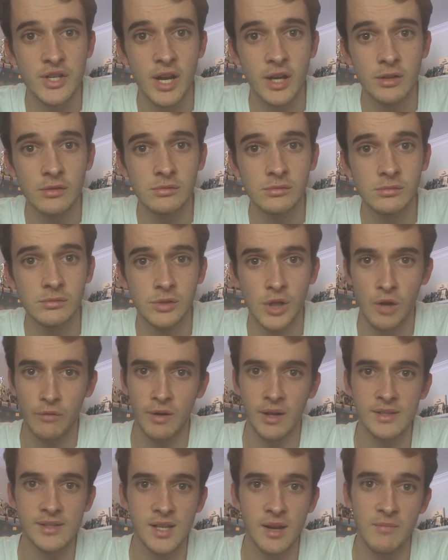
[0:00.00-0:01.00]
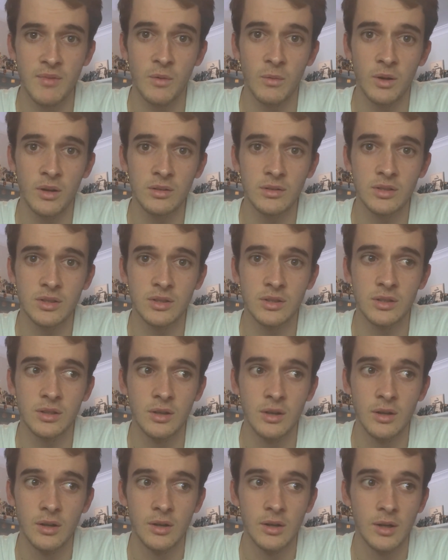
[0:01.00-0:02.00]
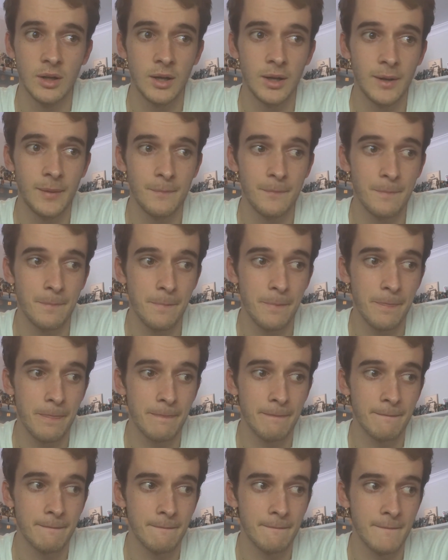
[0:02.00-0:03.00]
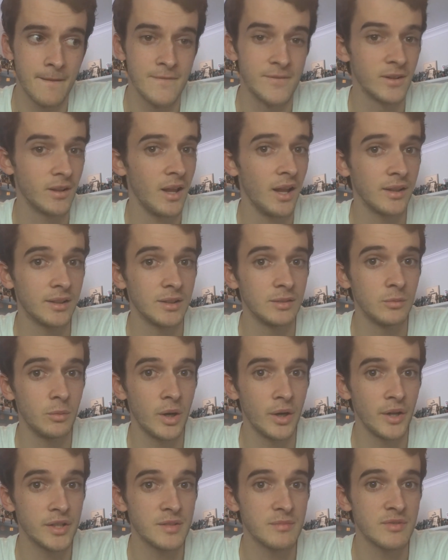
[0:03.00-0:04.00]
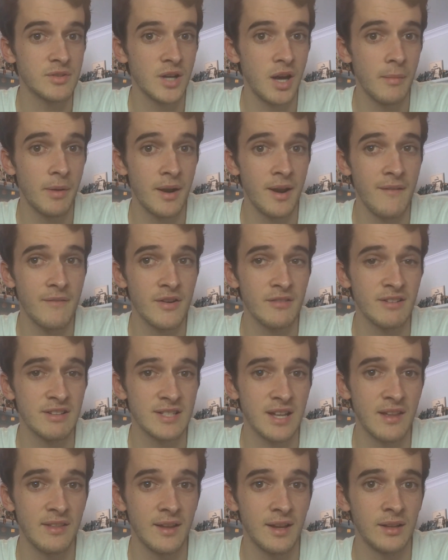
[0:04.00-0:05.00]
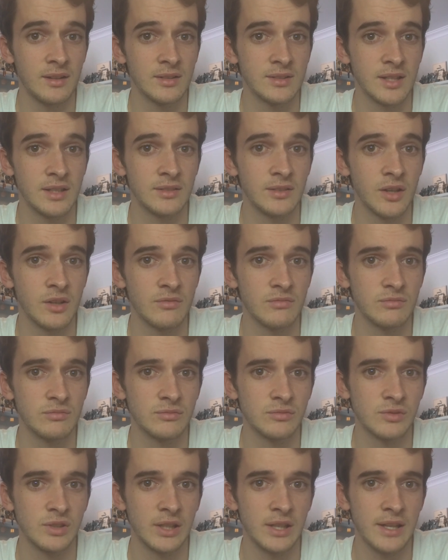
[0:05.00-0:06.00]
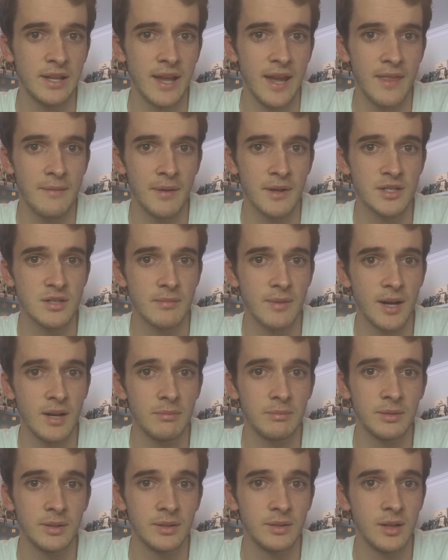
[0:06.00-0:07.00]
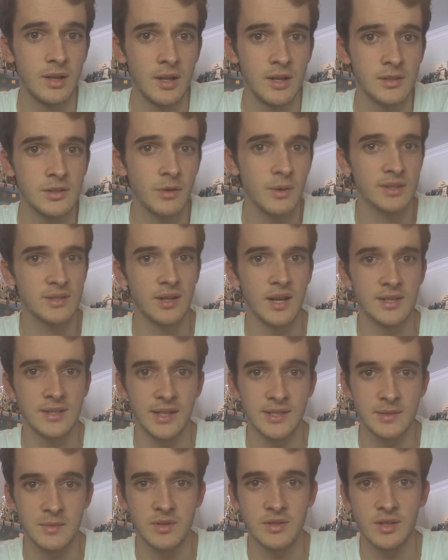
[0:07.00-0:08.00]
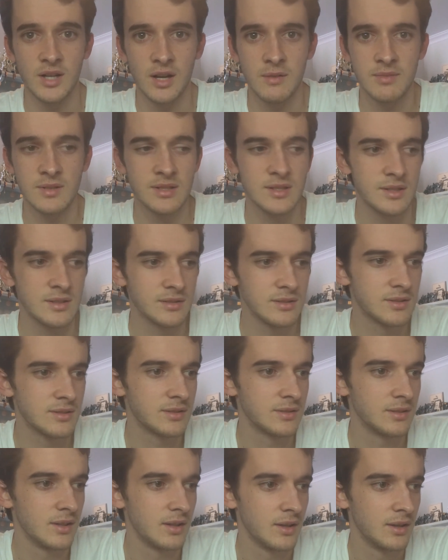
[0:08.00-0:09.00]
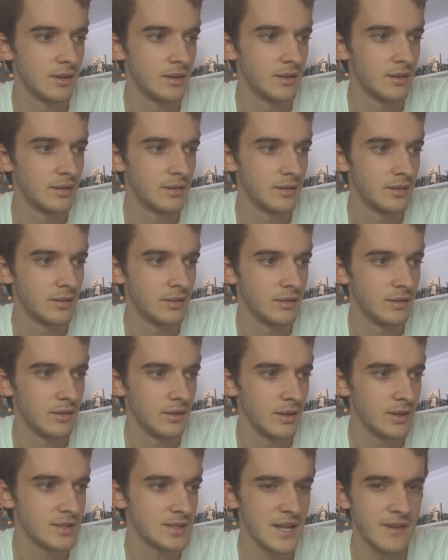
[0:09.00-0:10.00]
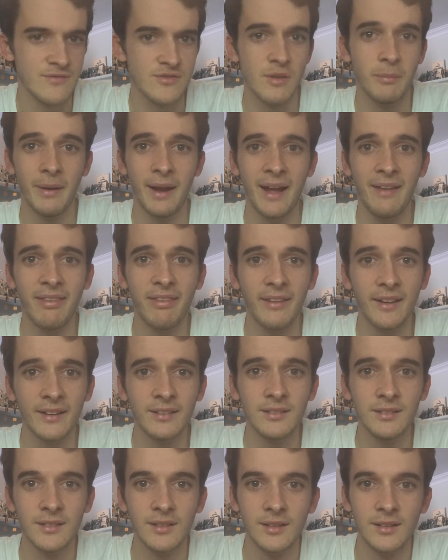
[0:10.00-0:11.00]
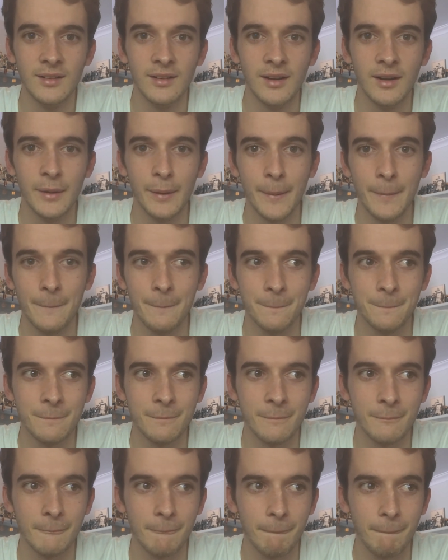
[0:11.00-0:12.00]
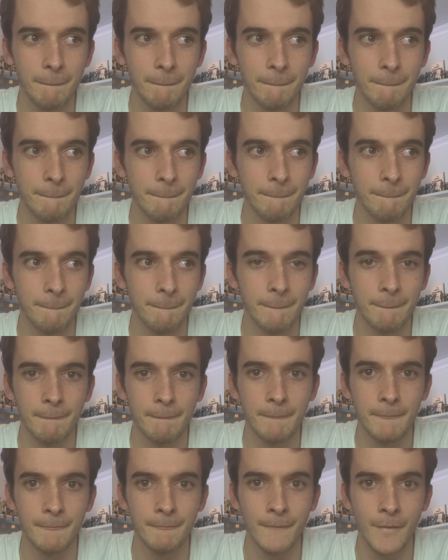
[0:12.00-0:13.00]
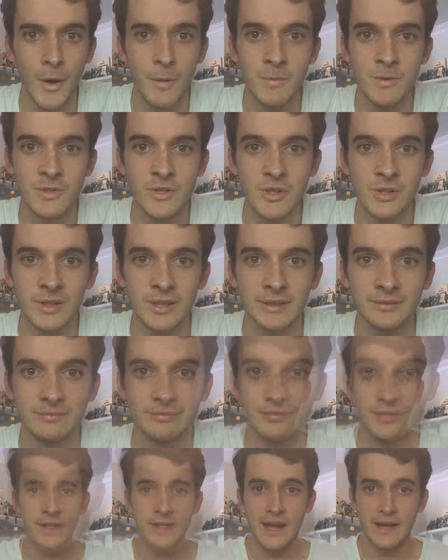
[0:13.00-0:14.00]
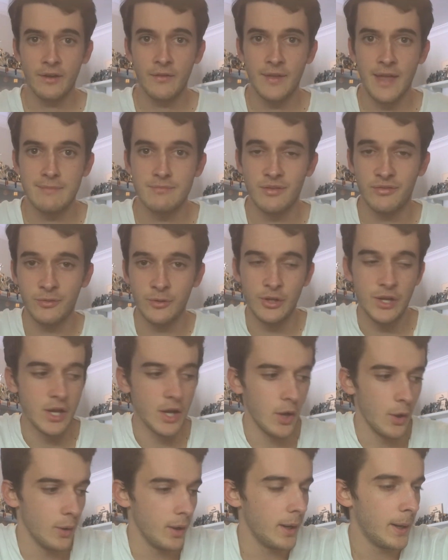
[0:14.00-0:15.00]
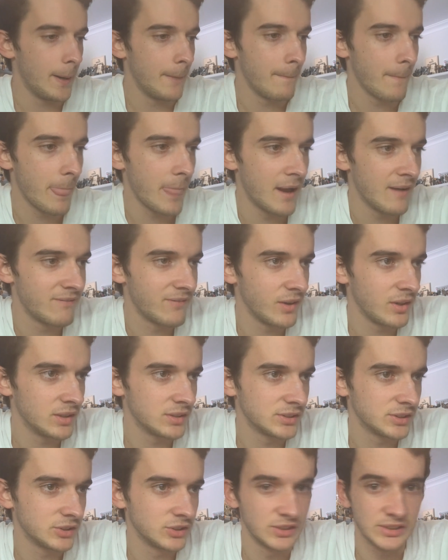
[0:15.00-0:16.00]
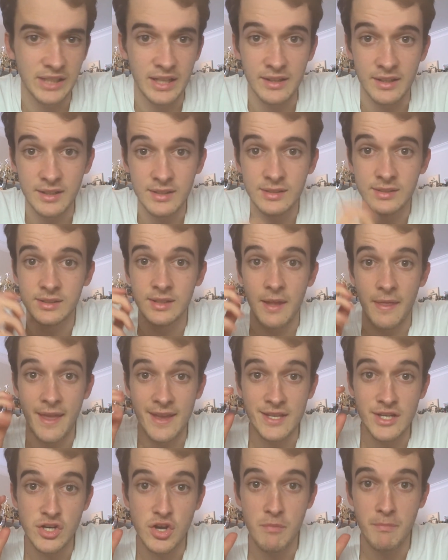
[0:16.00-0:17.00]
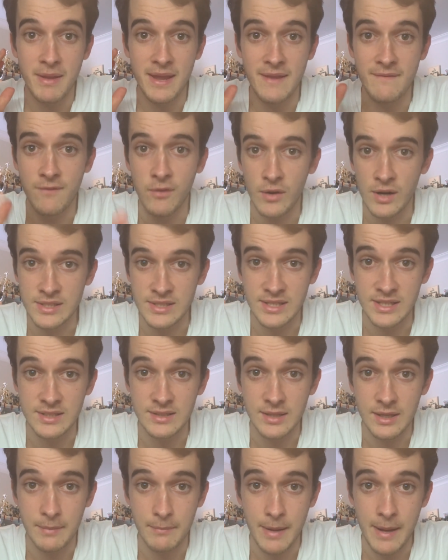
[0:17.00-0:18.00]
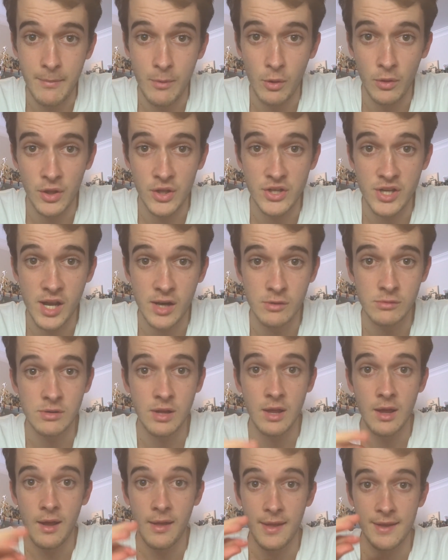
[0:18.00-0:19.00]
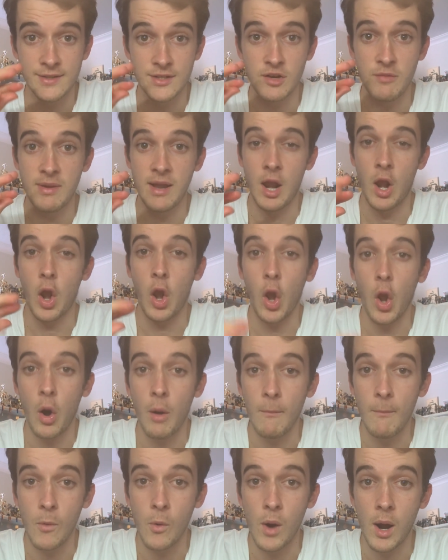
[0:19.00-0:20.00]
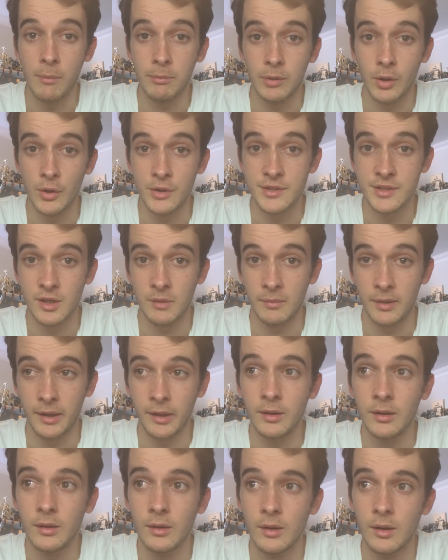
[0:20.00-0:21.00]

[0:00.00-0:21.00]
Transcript: channel. Go find something to watch. If you like it, why not subscribe? I never really say that because I don't really care much about it, but it's always nice to get subscribers. It's never a bad thing. Hope you enjoy. One more thing to add on the end before you go. I forgot to say this. There's going to be, for existing people on the channel, there's going to be a lot more uploads coming,